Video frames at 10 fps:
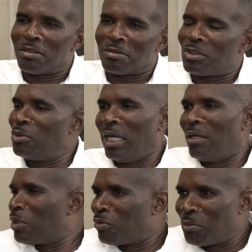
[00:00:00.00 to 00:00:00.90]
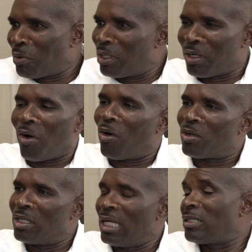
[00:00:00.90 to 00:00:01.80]
you name it. We play it all.
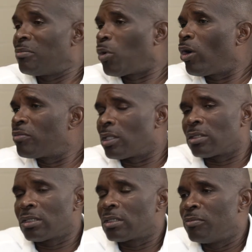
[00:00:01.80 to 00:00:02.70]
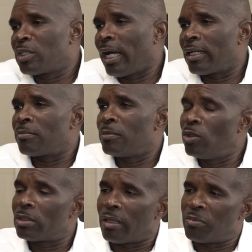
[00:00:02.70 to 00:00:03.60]
And that's important because this is the kind of
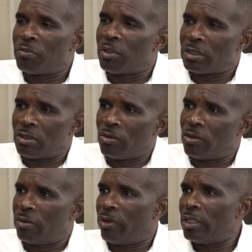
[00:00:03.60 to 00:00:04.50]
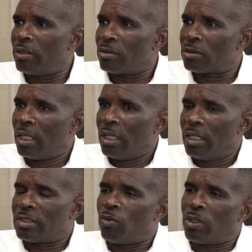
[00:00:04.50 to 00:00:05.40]
music that people listen to on their radios.
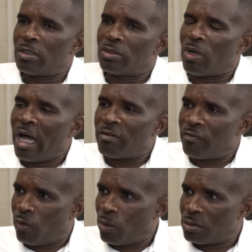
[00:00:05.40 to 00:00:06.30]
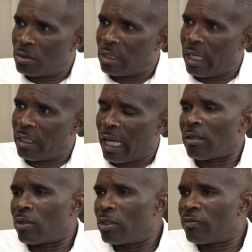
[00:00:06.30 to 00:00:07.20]
And so one of the driving forces that I
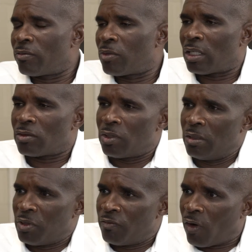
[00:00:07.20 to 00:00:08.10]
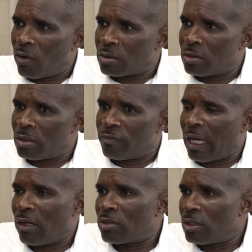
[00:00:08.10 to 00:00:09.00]
learned from Dr. William P. Foster, the
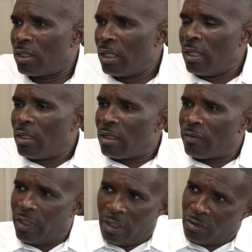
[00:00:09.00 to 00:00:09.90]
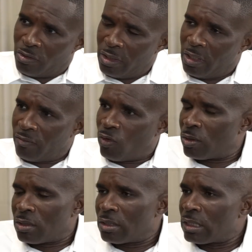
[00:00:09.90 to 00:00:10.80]
founder of the 100, and of
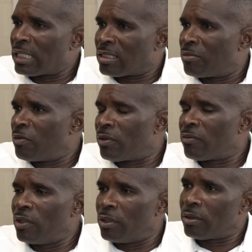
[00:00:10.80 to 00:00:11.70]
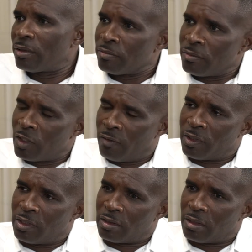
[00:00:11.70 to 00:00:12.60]
course this is our 75th year of
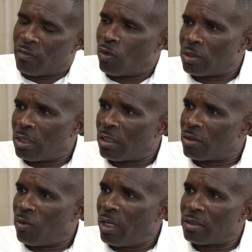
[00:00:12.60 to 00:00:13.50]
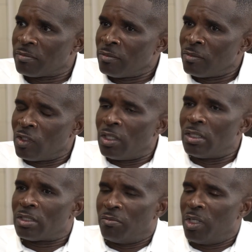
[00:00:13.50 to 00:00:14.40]
existing, of course Dr. White,
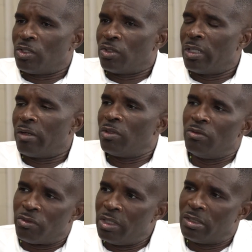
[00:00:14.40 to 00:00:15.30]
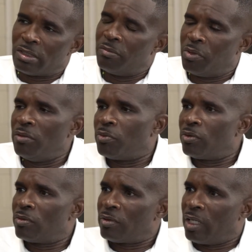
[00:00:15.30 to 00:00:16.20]
is to make sure that we reach the
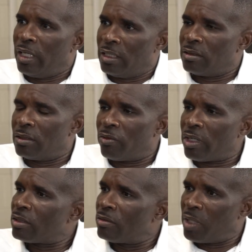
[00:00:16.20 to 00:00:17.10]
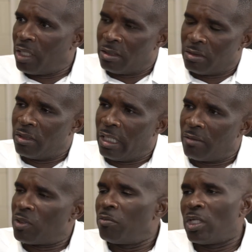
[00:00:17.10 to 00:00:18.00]
people. And as the director of bands here now,
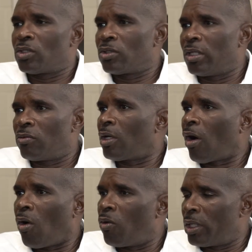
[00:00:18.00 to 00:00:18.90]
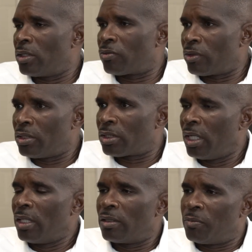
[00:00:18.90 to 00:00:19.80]
I'm going to make sure that we always reach
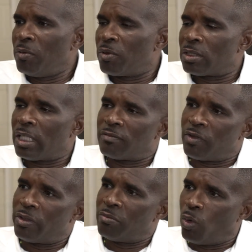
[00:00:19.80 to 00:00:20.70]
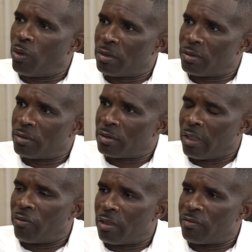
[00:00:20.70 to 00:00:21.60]
the people because that's very important.
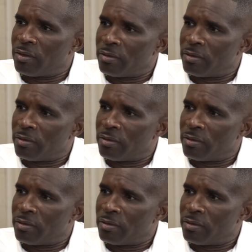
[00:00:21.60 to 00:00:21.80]
Stay relevant.